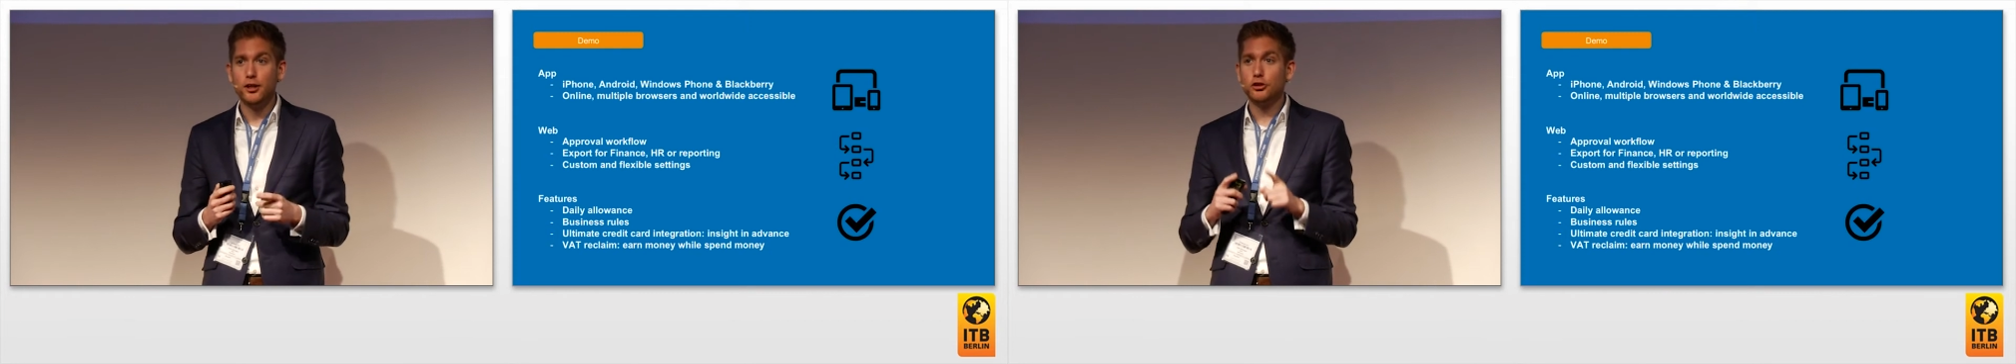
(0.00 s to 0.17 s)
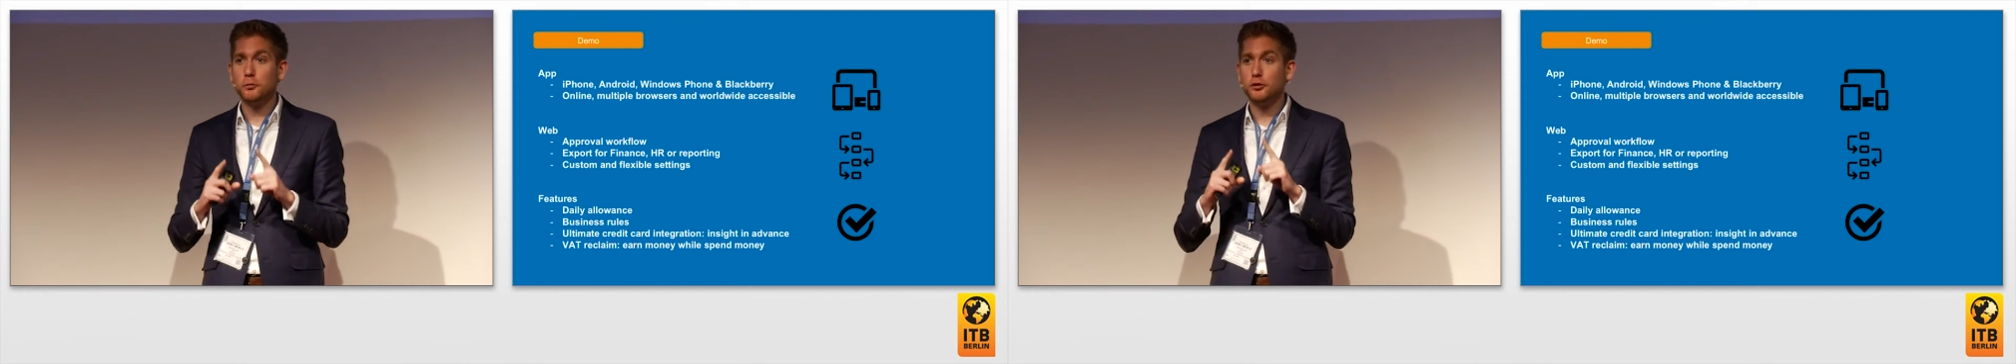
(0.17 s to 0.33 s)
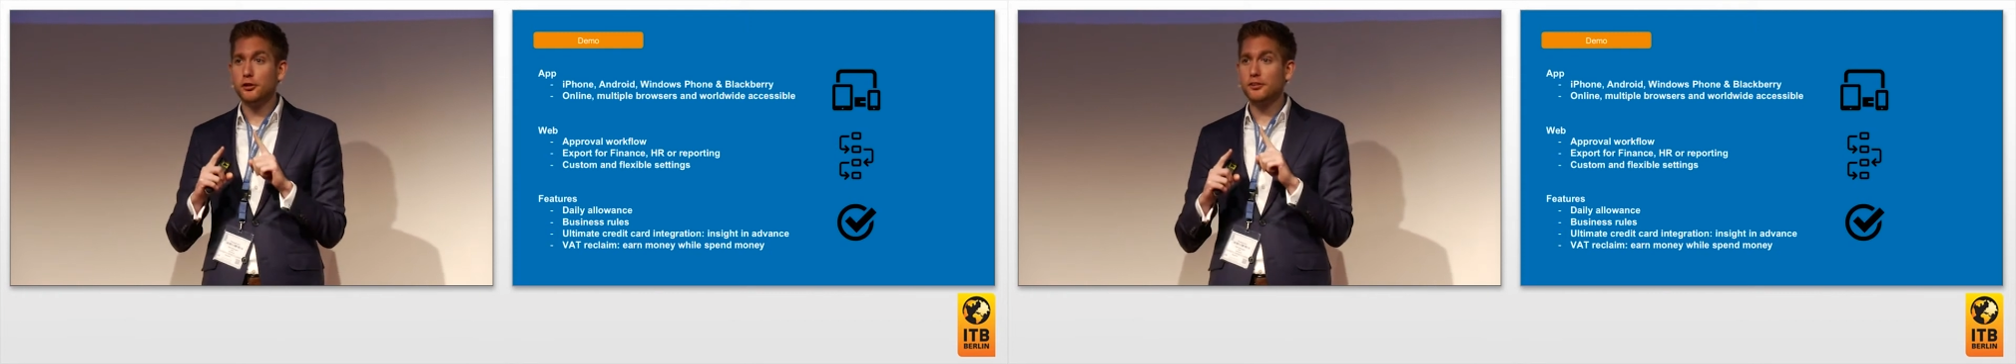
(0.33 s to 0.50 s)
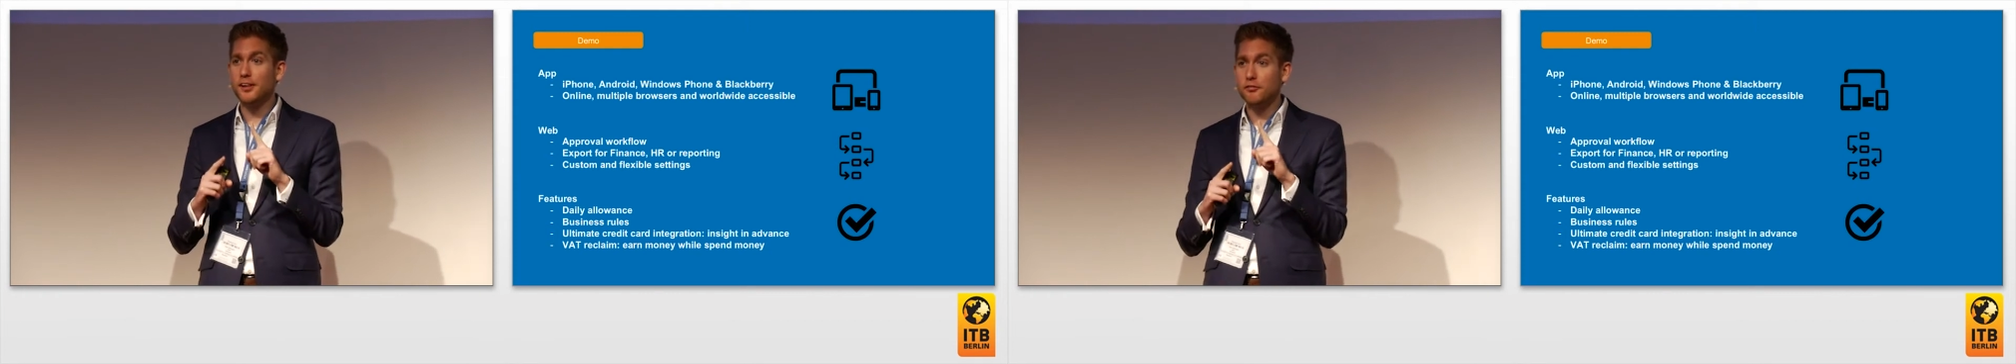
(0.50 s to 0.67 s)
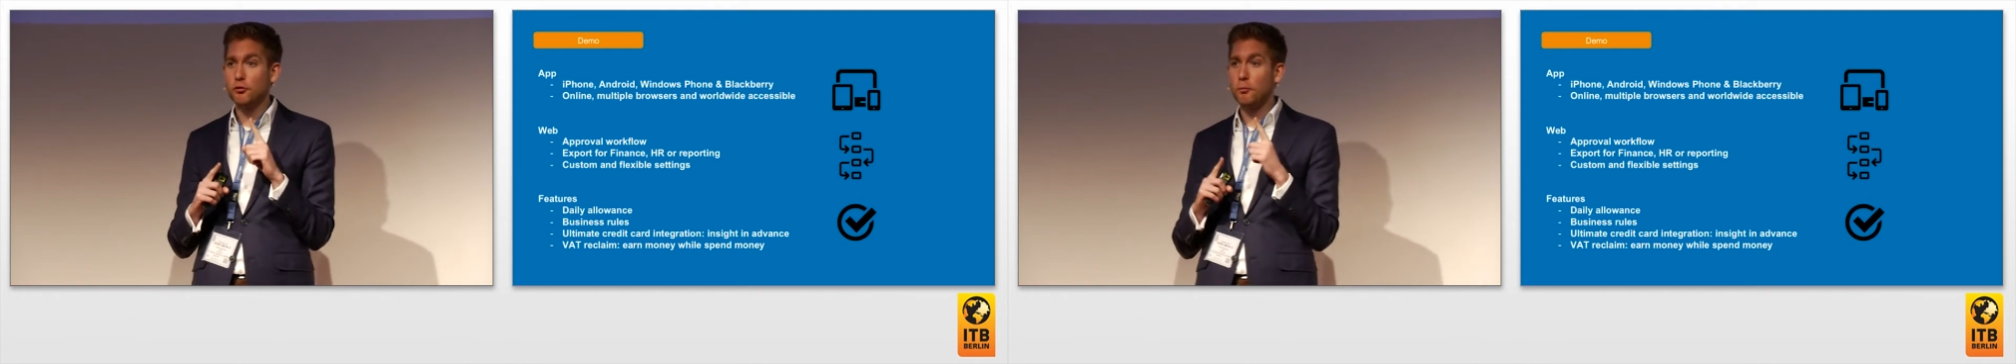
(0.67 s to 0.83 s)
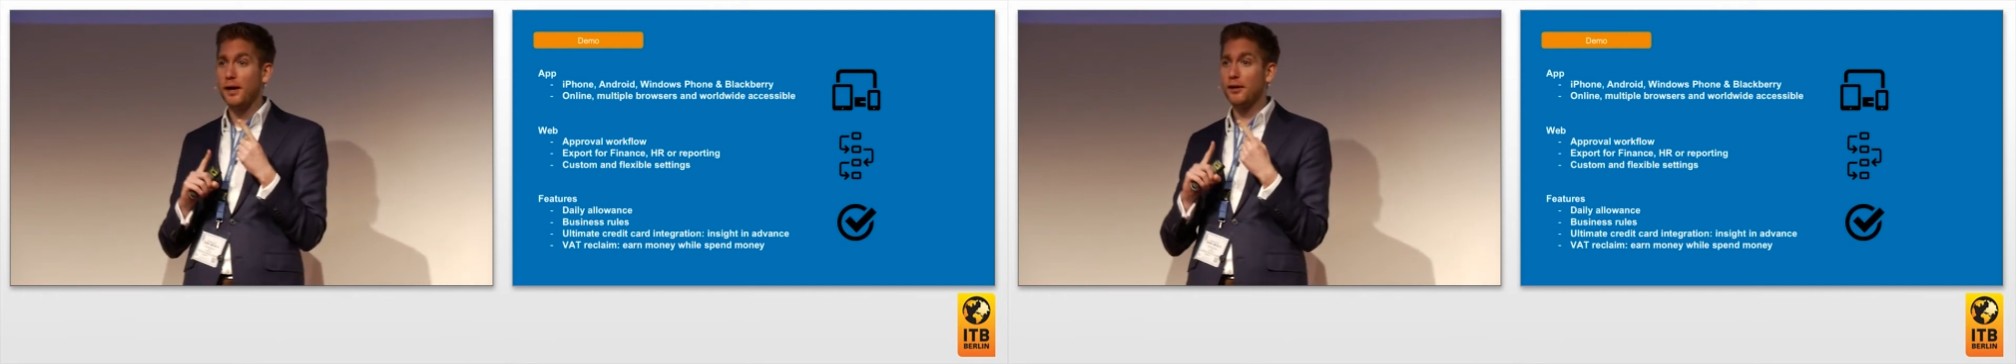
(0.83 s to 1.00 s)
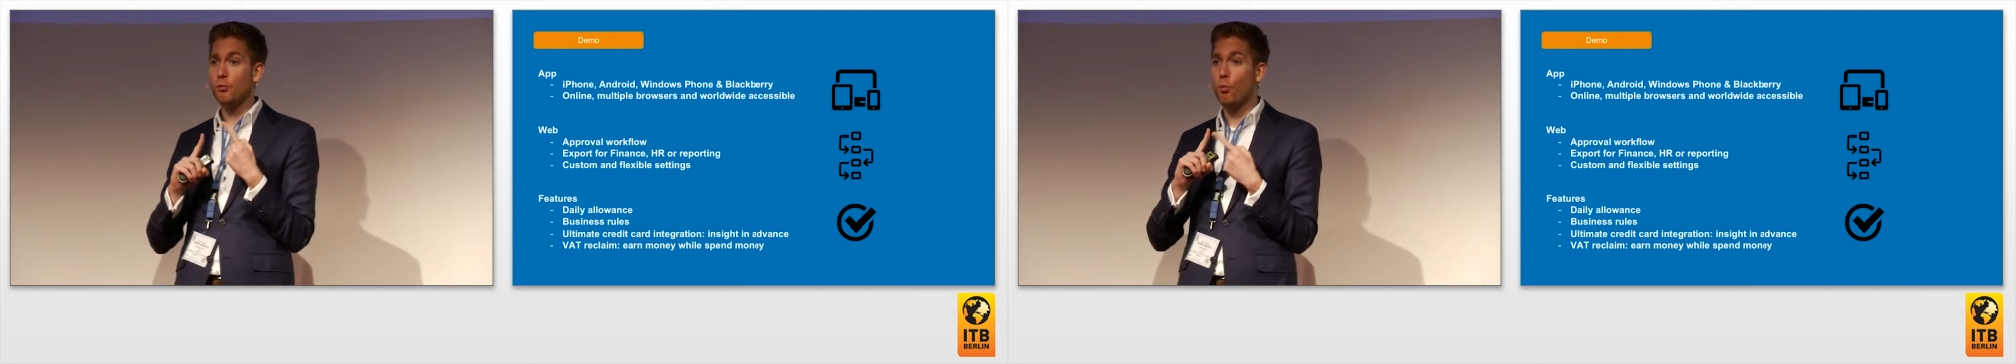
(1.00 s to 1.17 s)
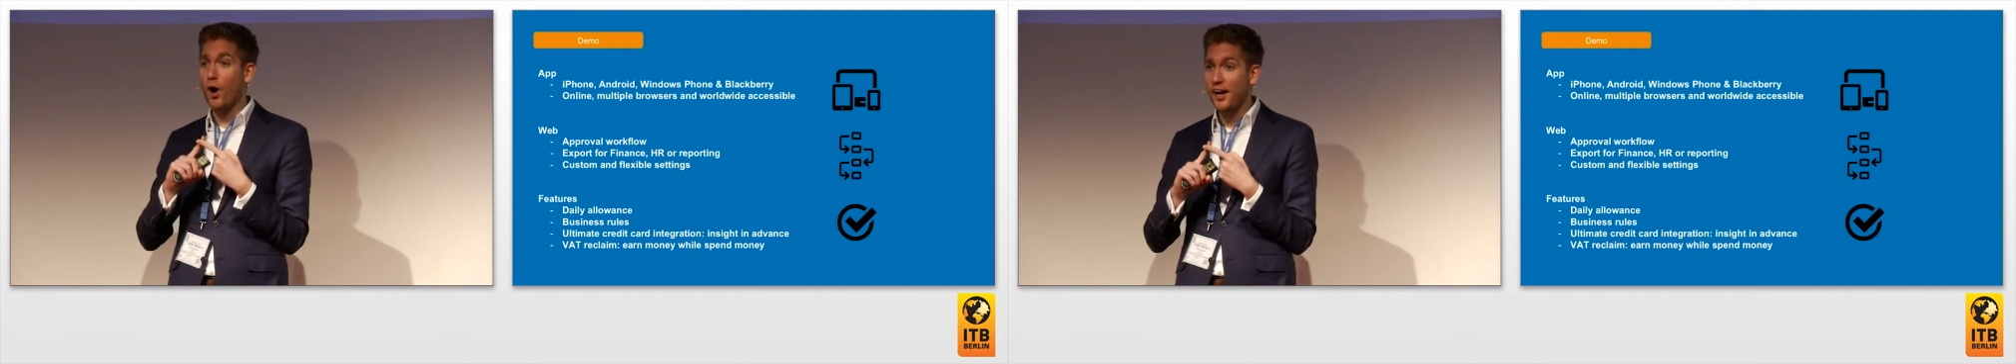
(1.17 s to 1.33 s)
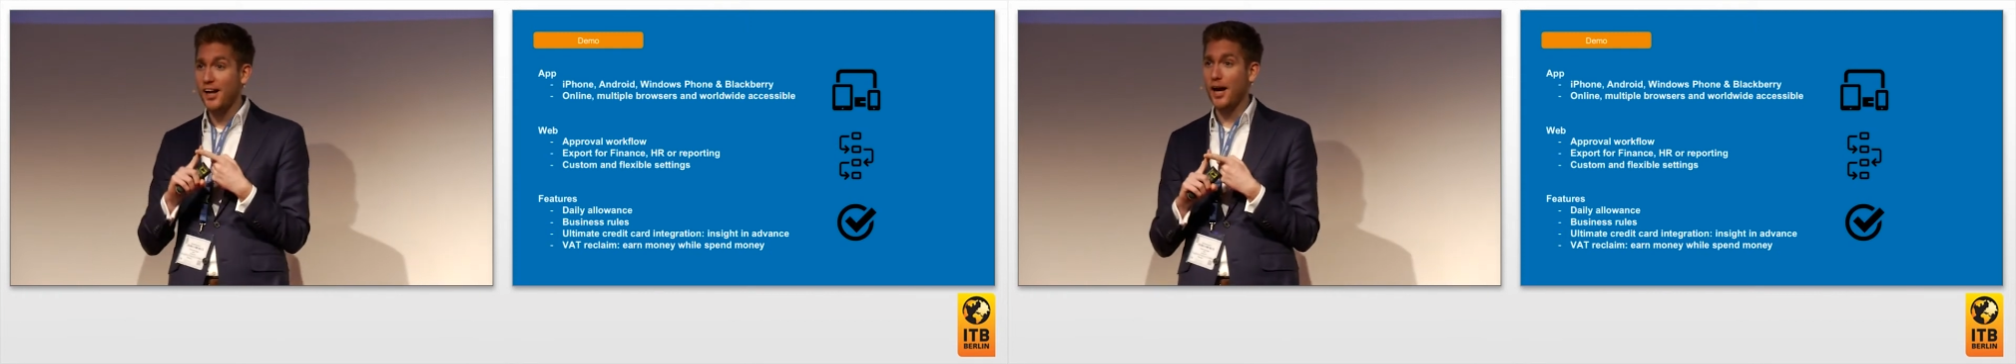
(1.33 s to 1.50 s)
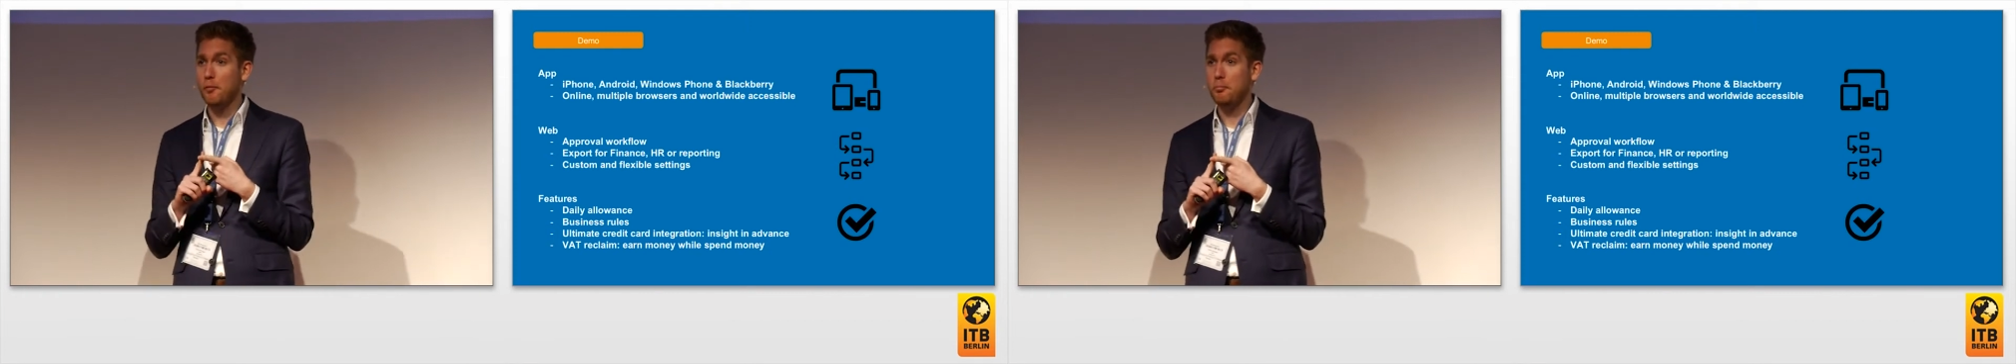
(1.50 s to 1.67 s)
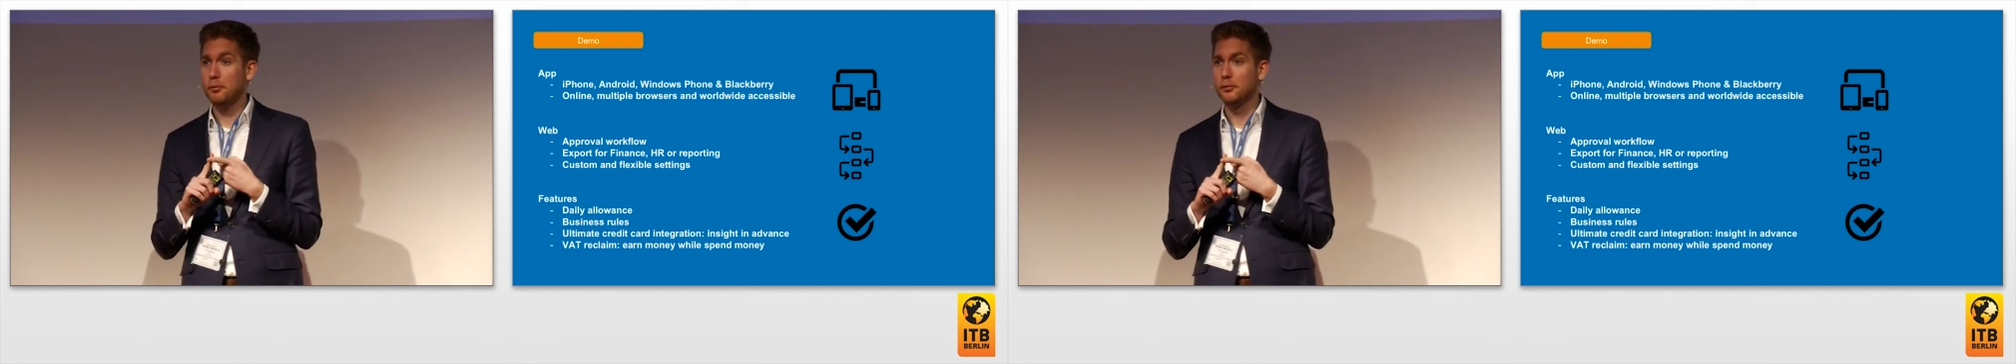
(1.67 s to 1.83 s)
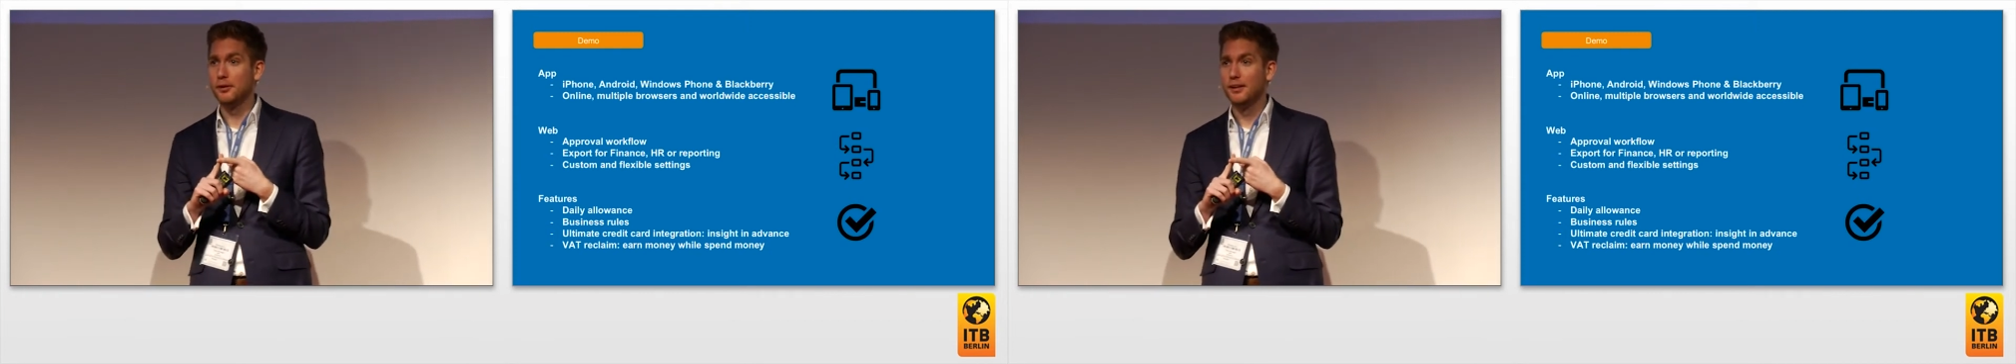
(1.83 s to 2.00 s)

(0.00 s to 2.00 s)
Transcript: So we just had to make one app,